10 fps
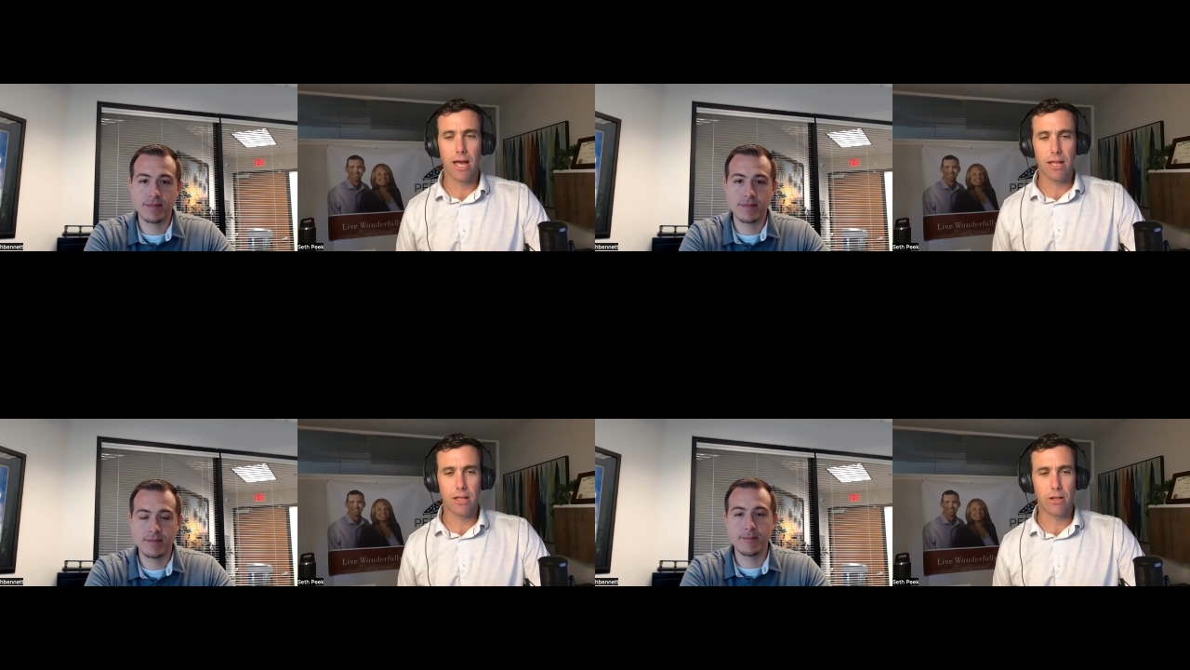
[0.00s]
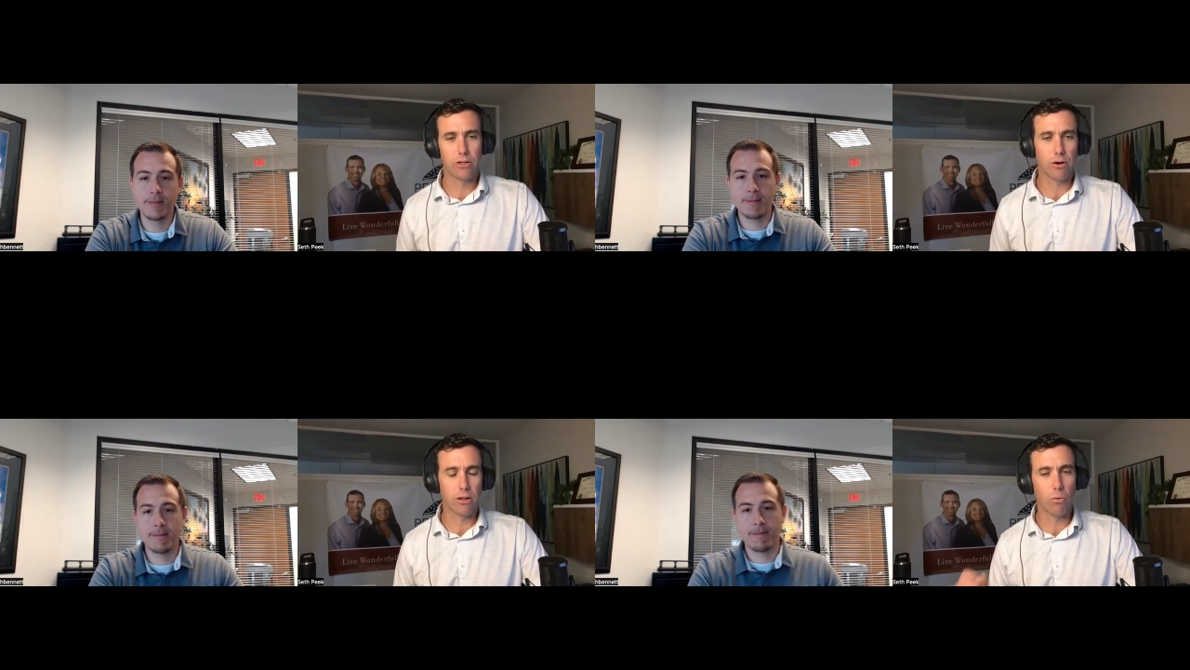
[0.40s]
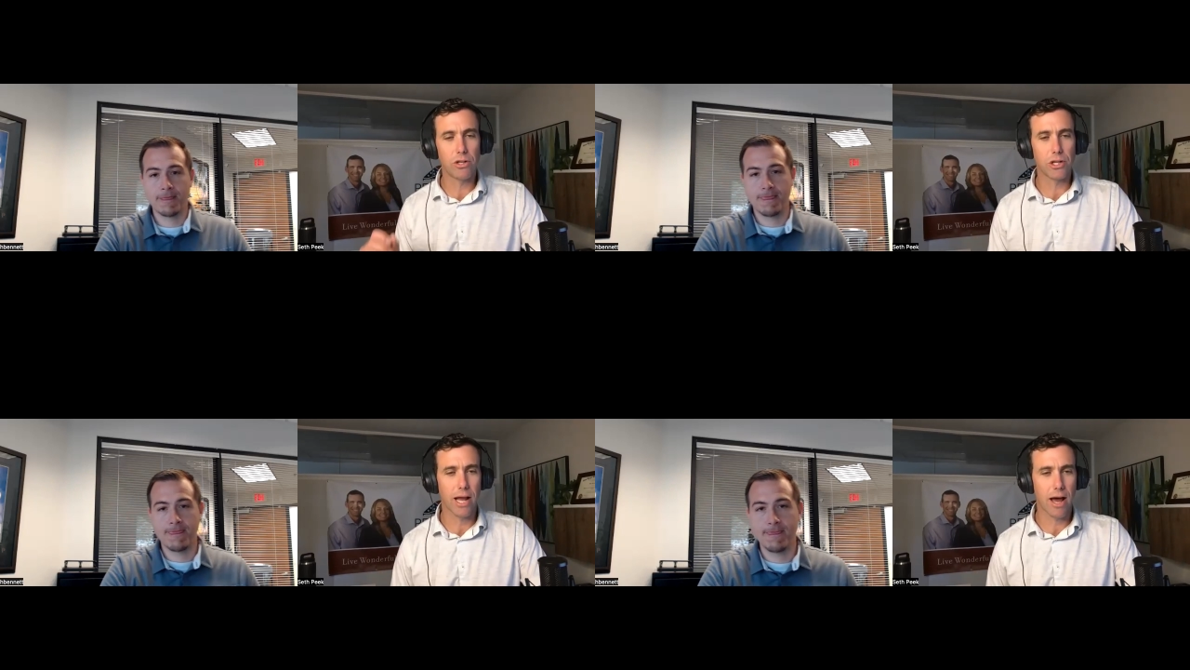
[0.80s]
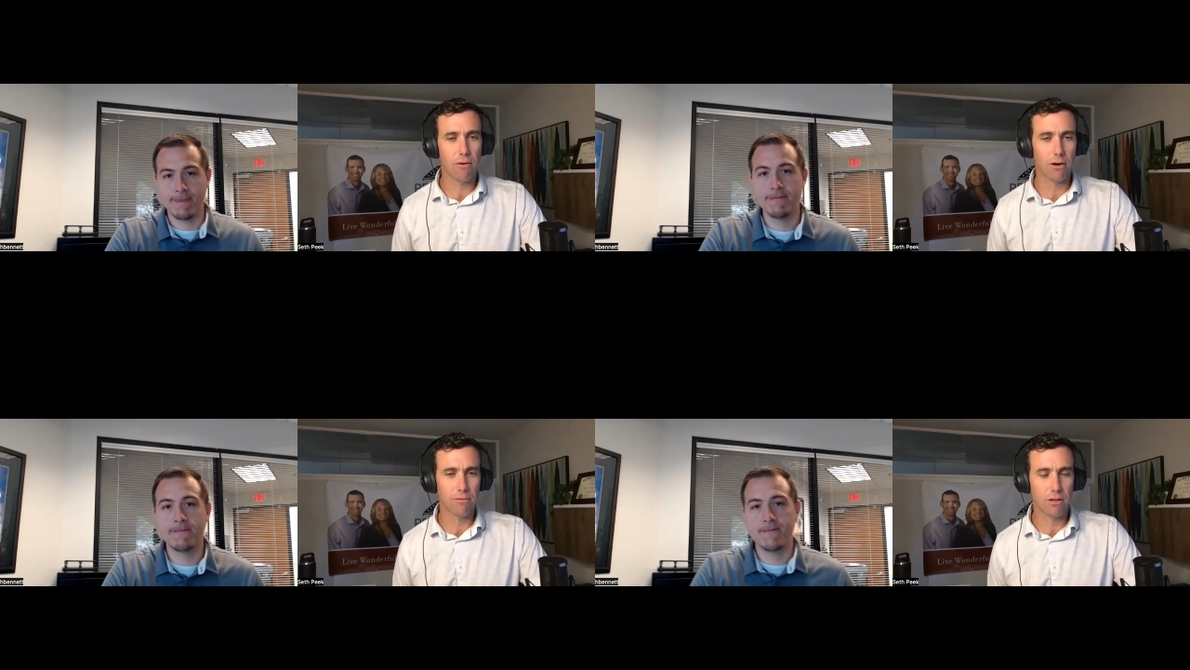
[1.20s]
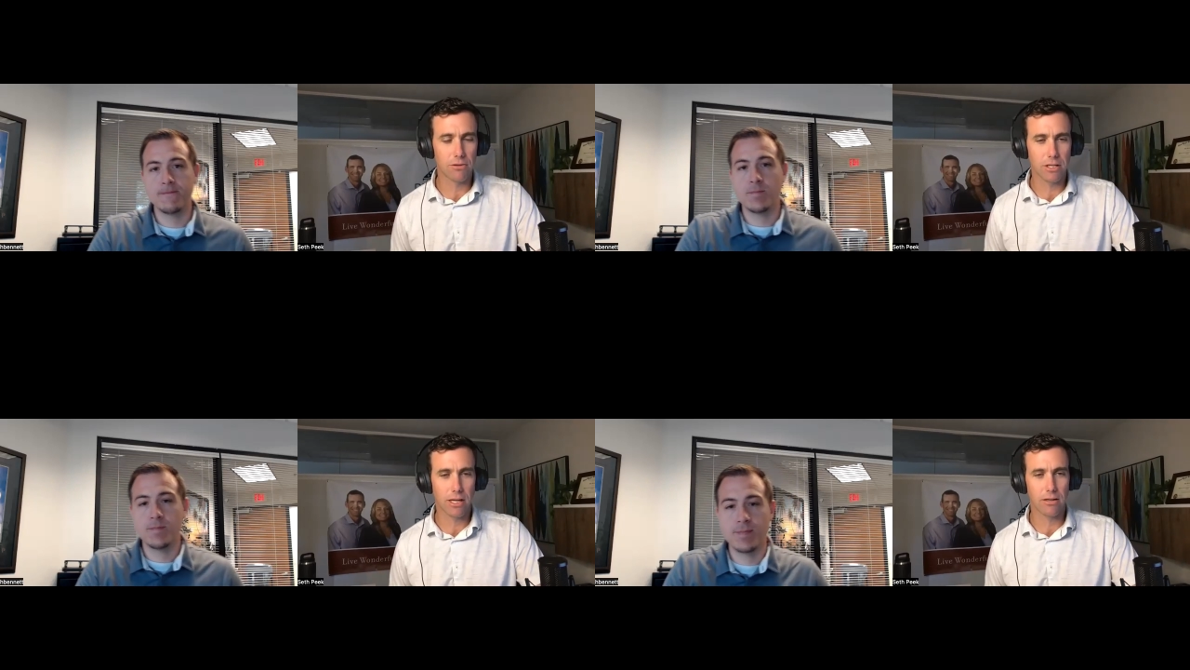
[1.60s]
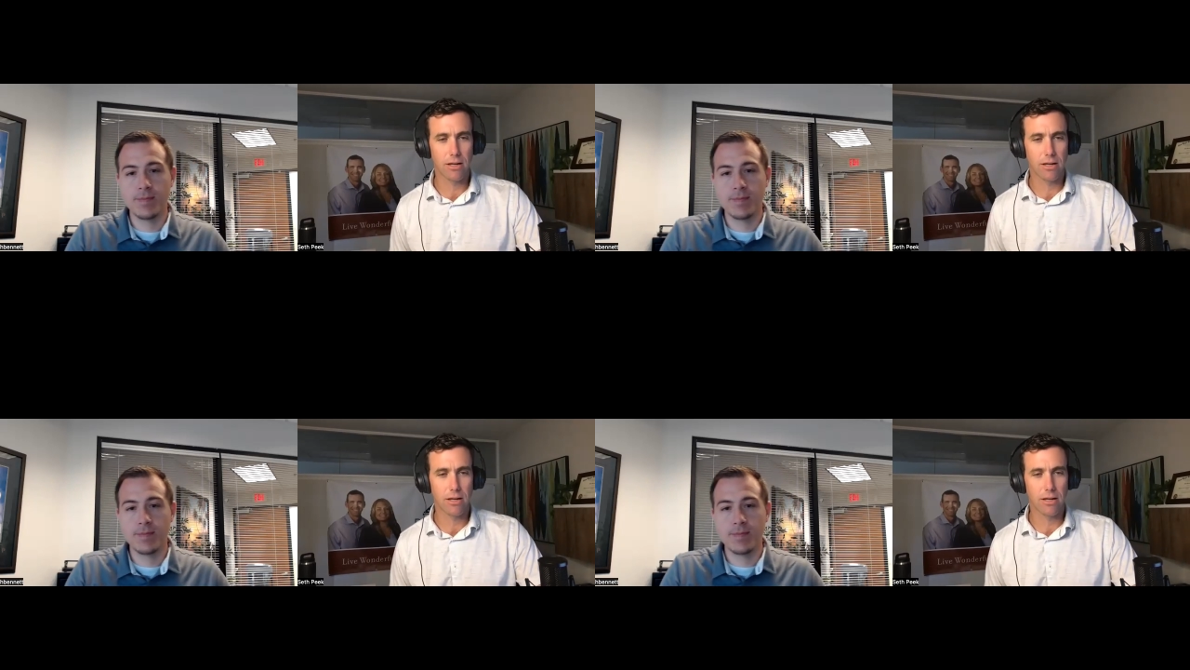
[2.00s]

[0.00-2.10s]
Speaker 1: the, during the witching hour of closing